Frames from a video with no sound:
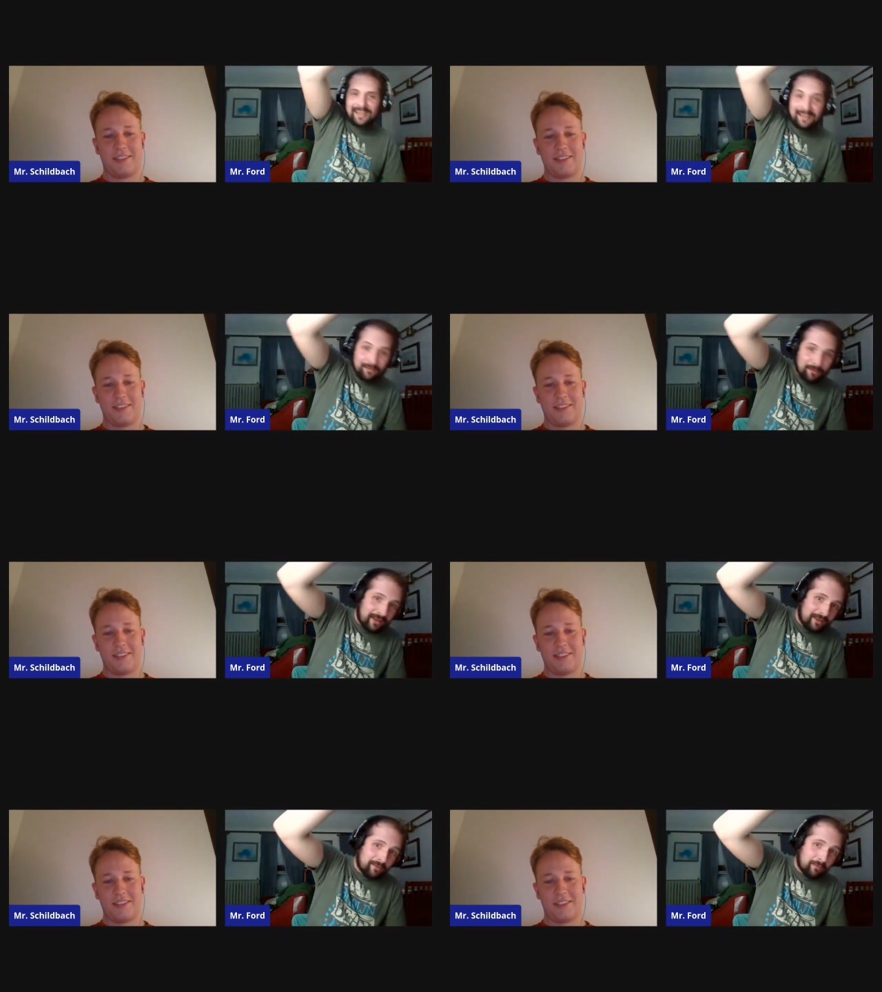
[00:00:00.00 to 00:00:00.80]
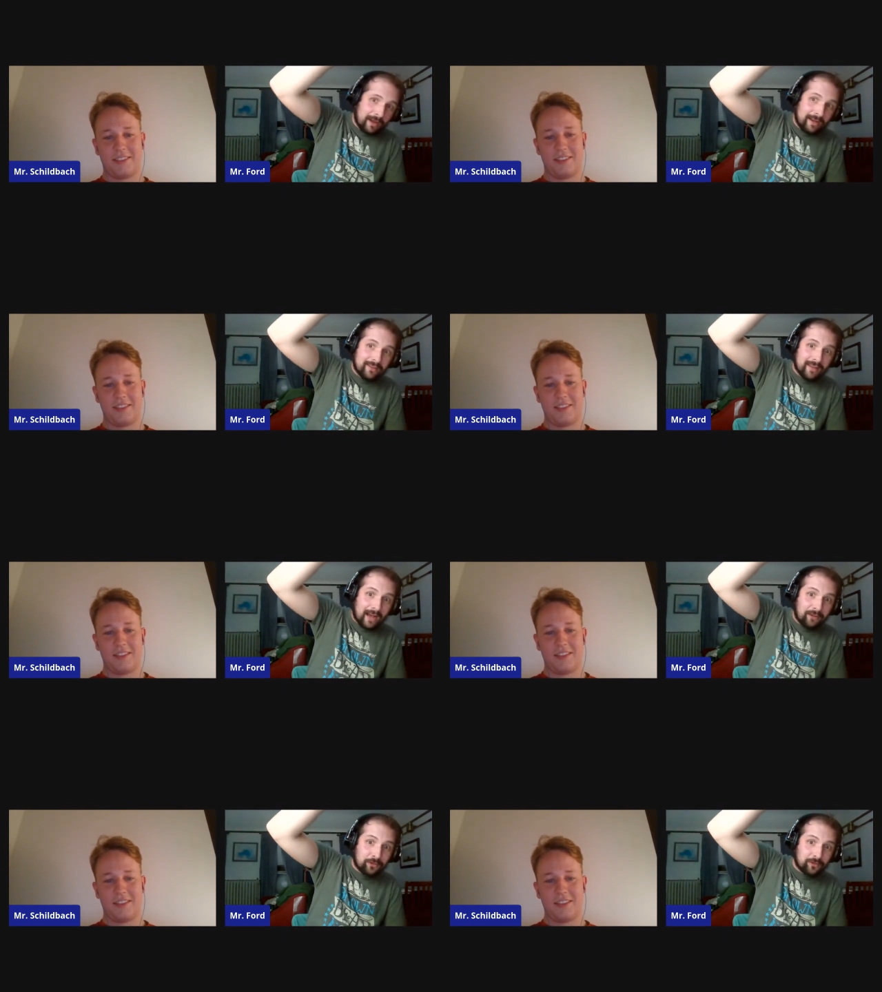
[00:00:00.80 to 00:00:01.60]
Speaker 1: and and wayne his
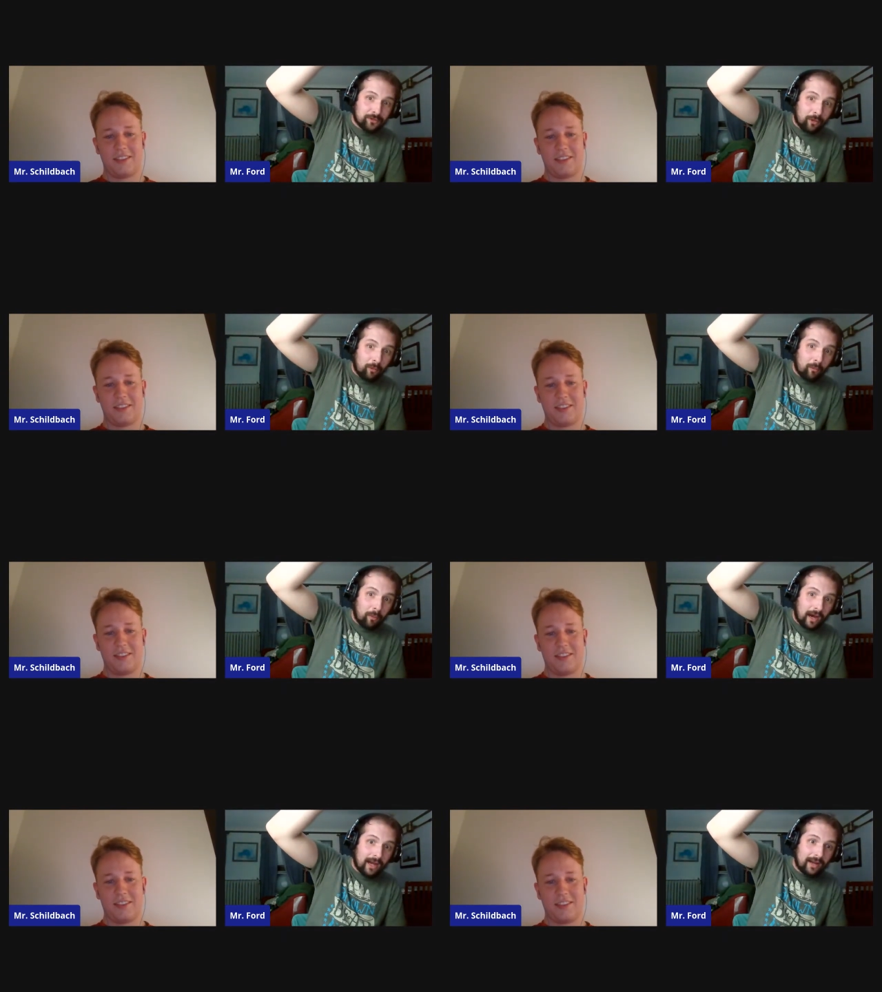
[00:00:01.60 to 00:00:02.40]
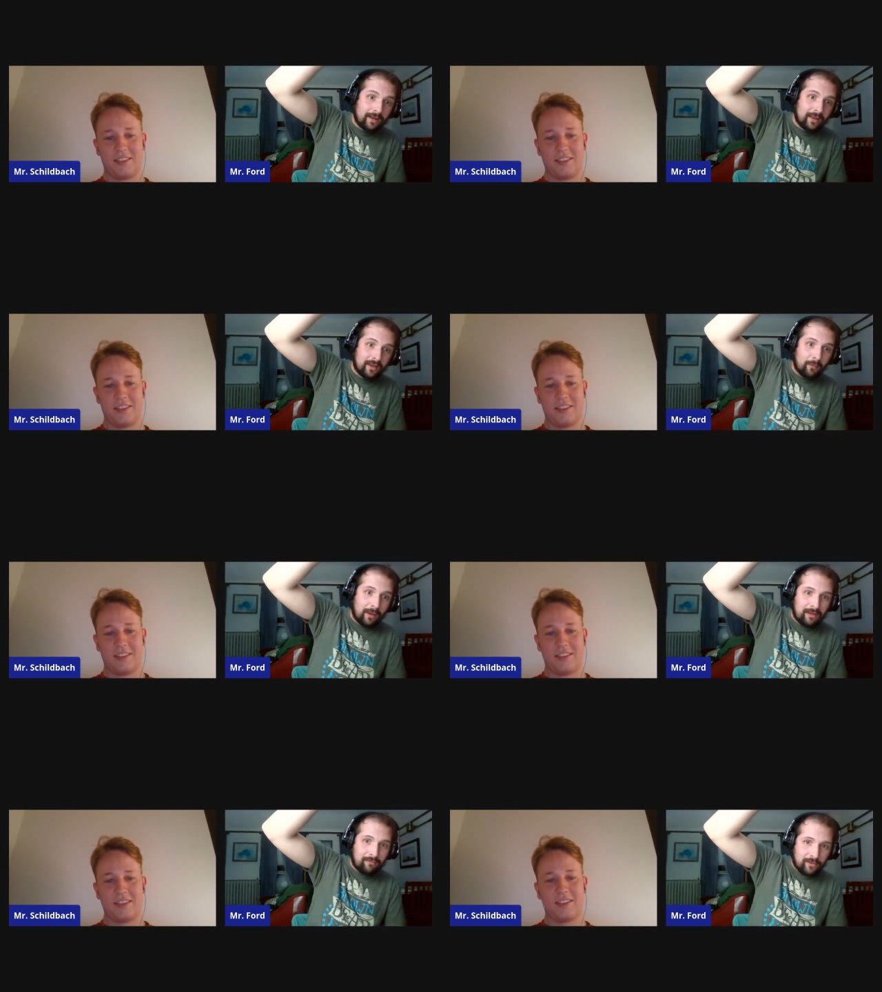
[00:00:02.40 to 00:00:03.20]
eyes are so wide
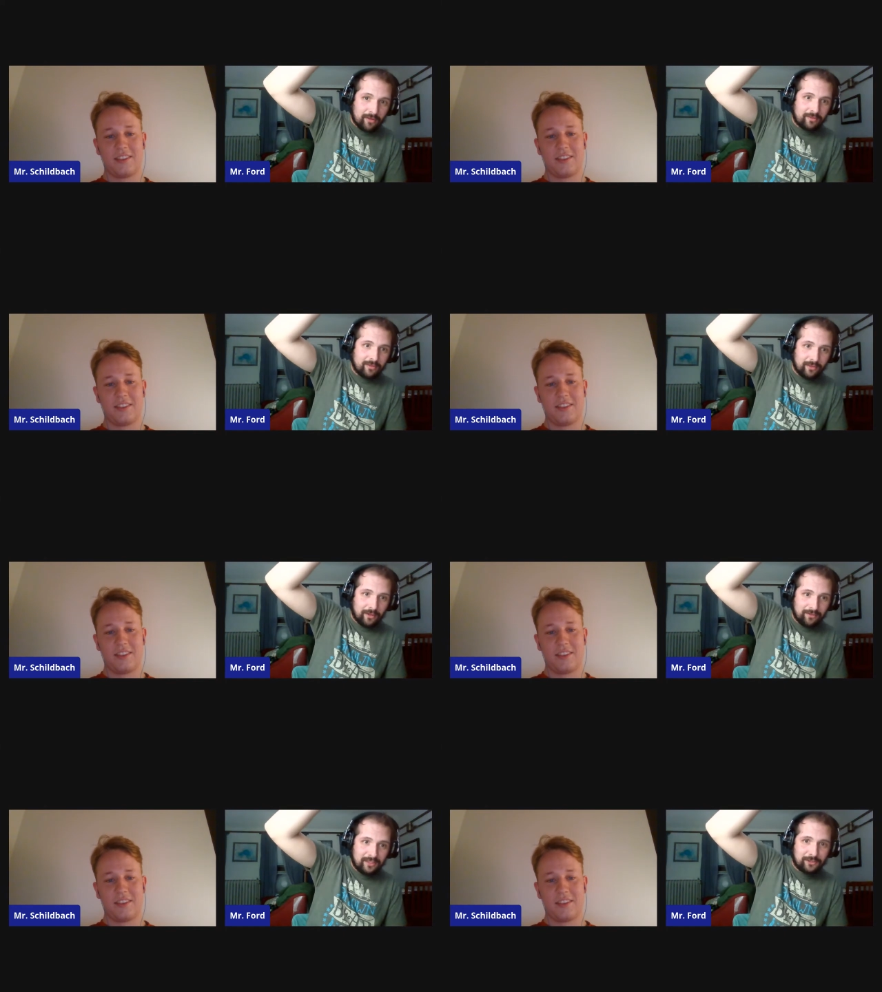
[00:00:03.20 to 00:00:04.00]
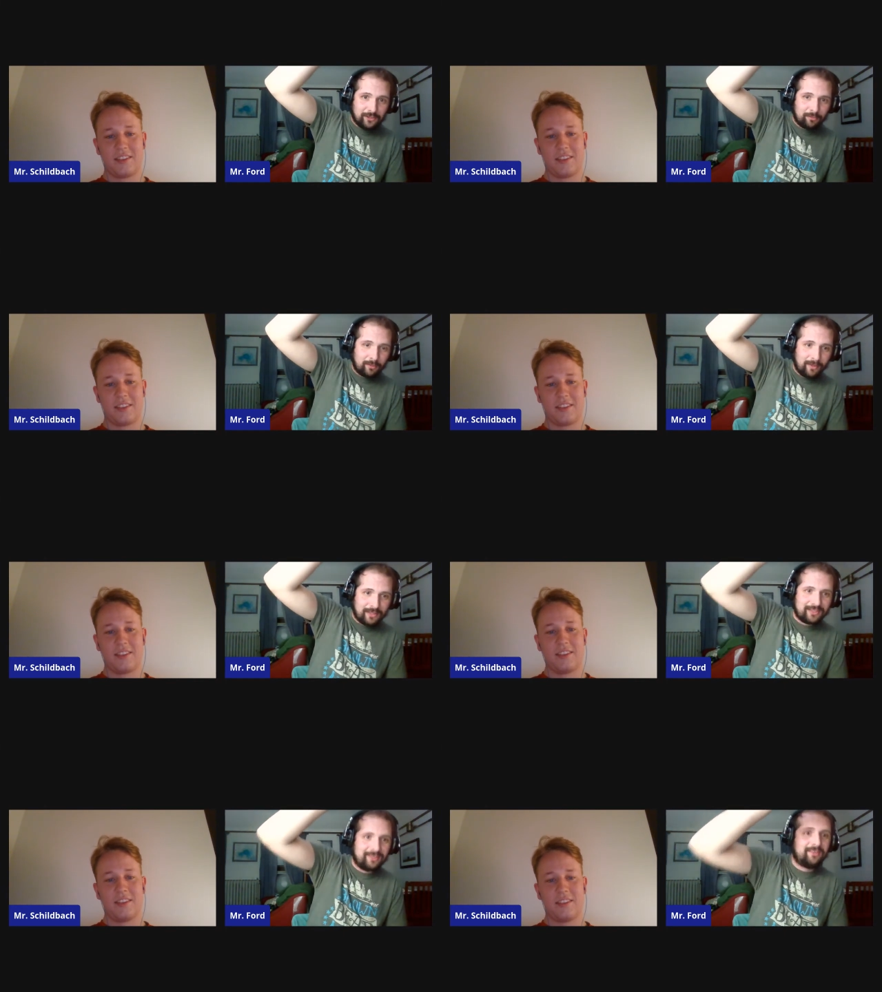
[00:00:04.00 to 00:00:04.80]
waiting for the you know teacher's
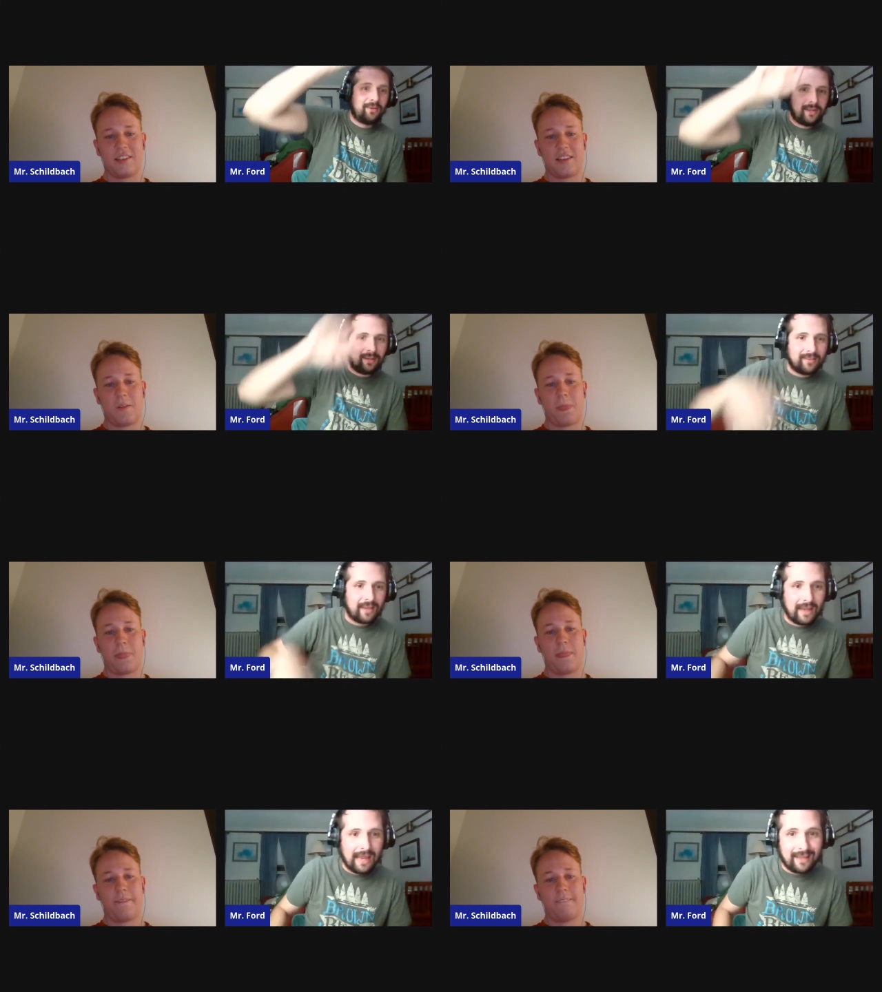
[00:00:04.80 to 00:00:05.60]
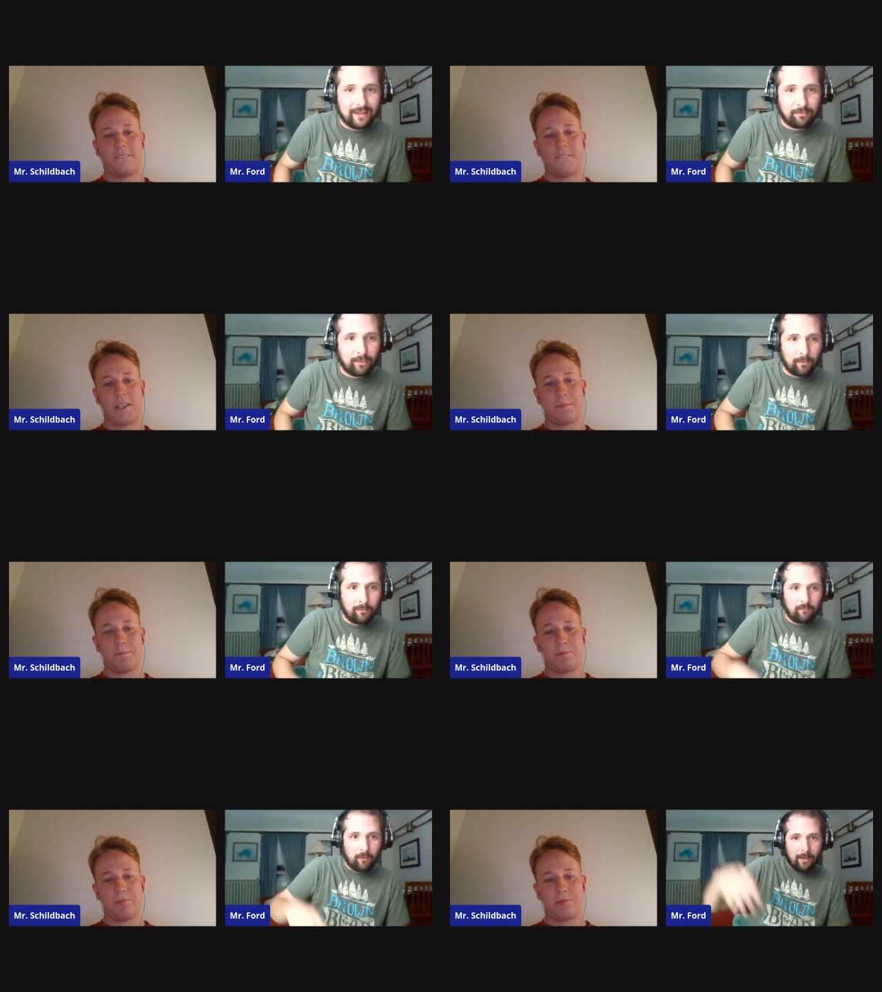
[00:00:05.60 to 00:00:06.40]
permission so he can say hey this boat
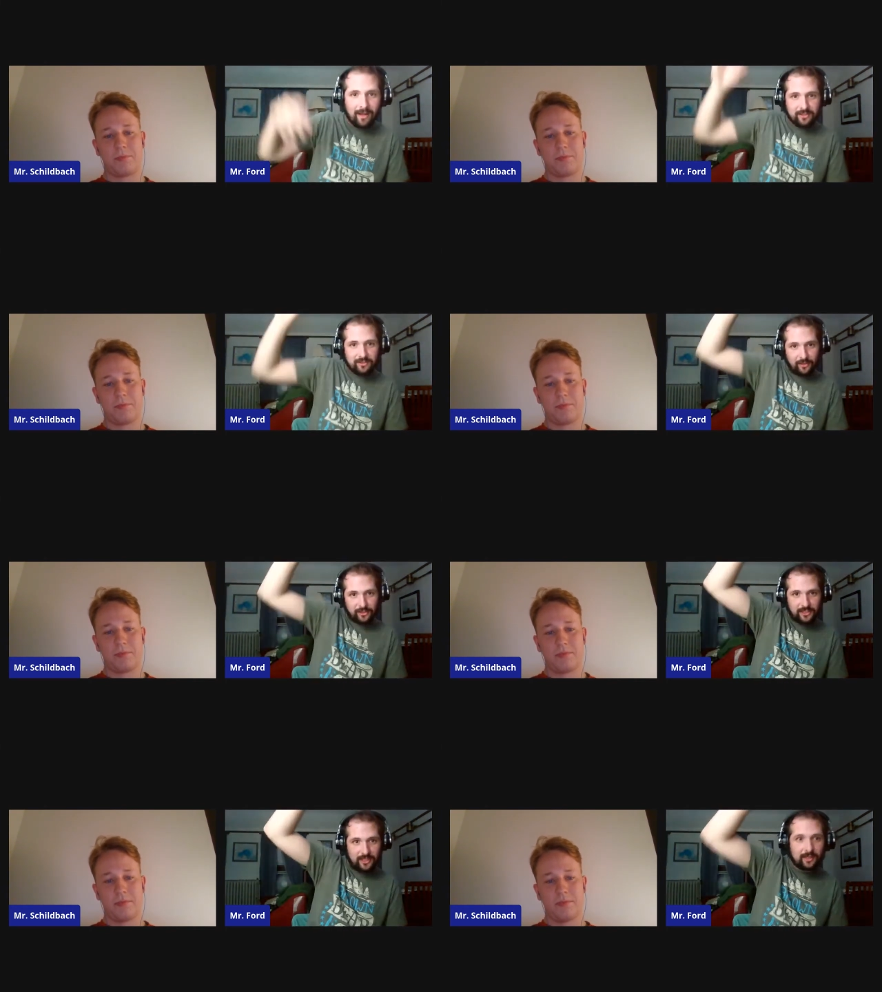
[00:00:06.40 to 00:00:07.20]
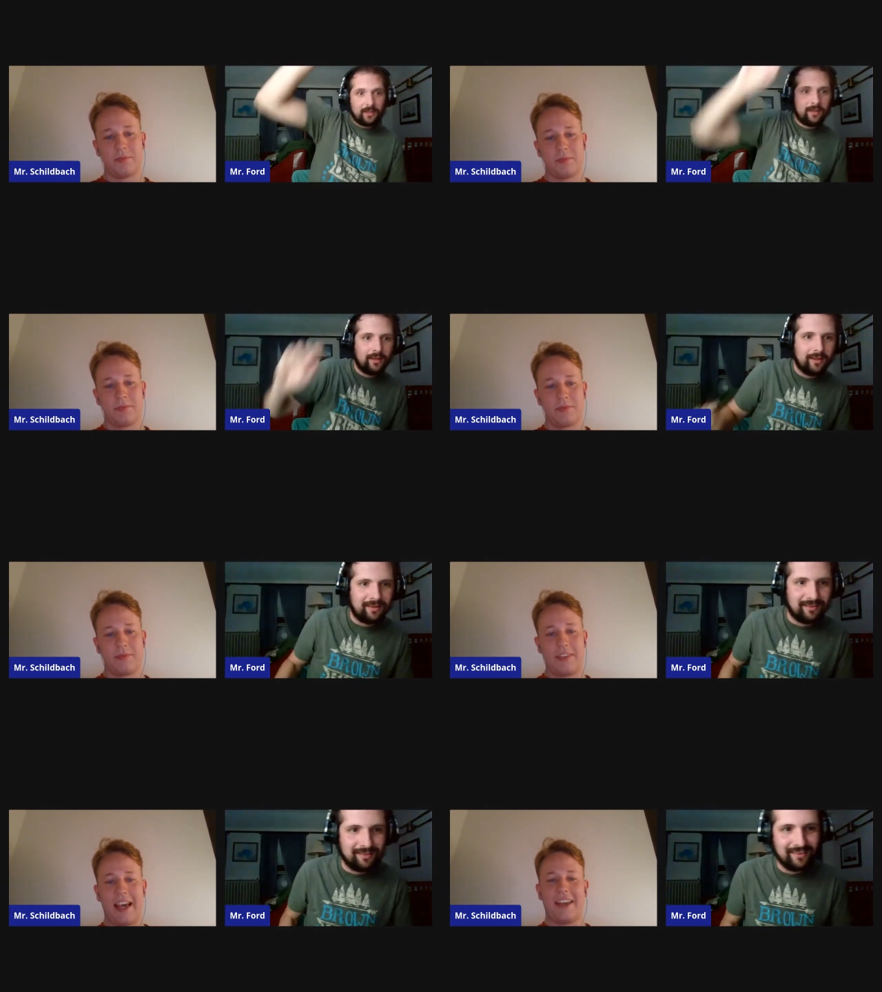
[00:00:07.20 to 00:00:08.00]
robots are shit
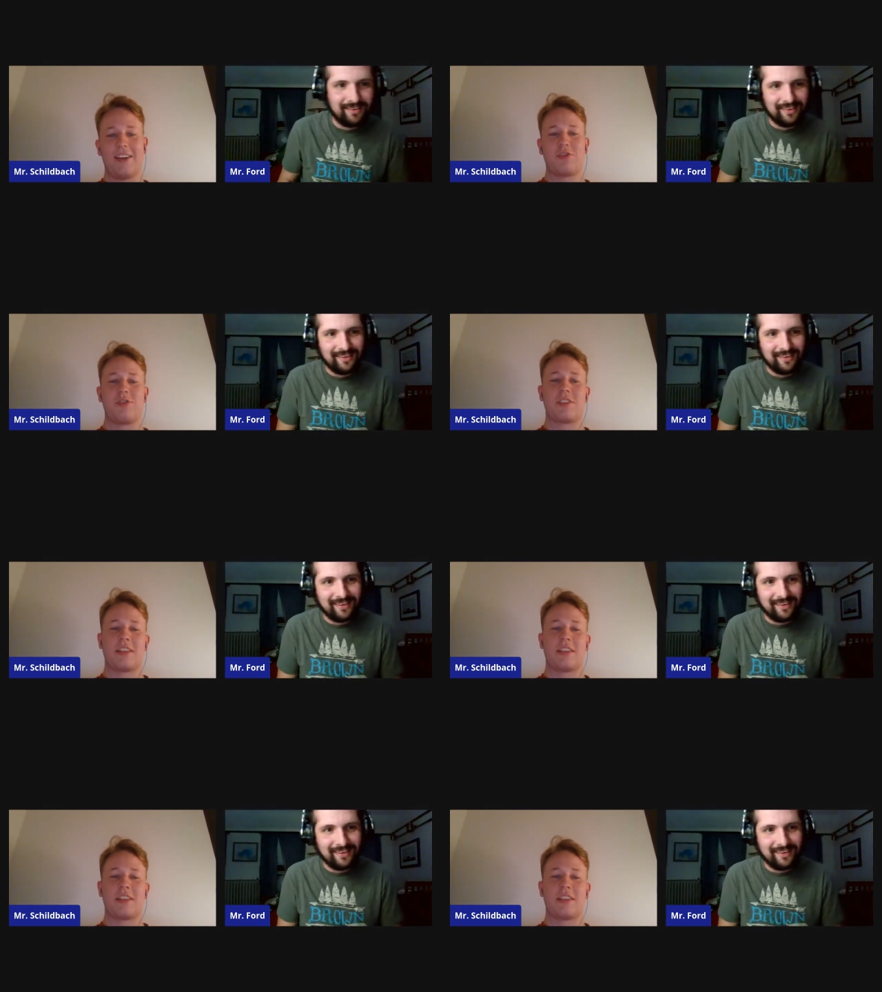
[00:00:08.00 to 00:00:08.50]
Speaker 2: yeah, he also